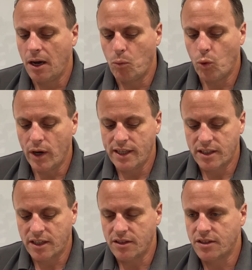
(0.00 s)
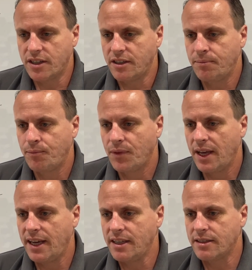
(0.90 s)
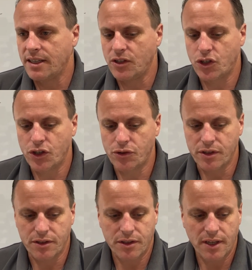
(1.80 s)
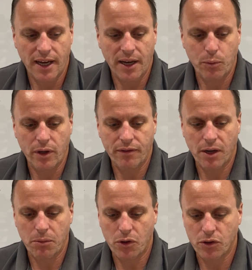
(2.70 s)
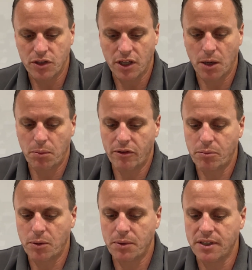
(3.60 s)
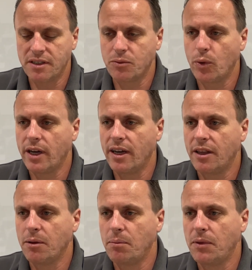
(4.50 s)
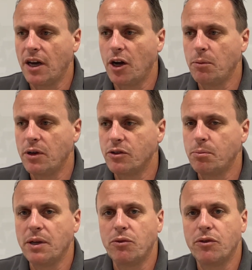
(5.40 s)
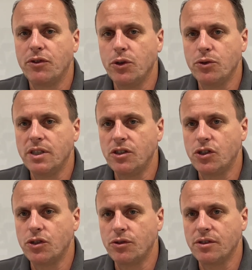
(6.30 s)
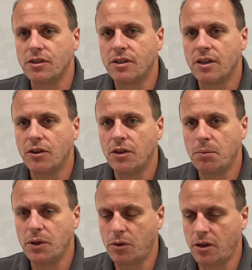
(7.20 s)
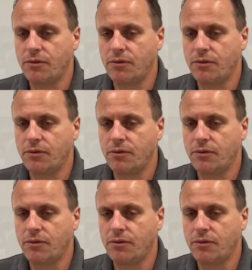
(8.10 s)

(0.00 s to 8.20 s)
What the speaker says: What is a concern is insurance, and we've come across a couple of properties where the homeowners have been refused insurance on the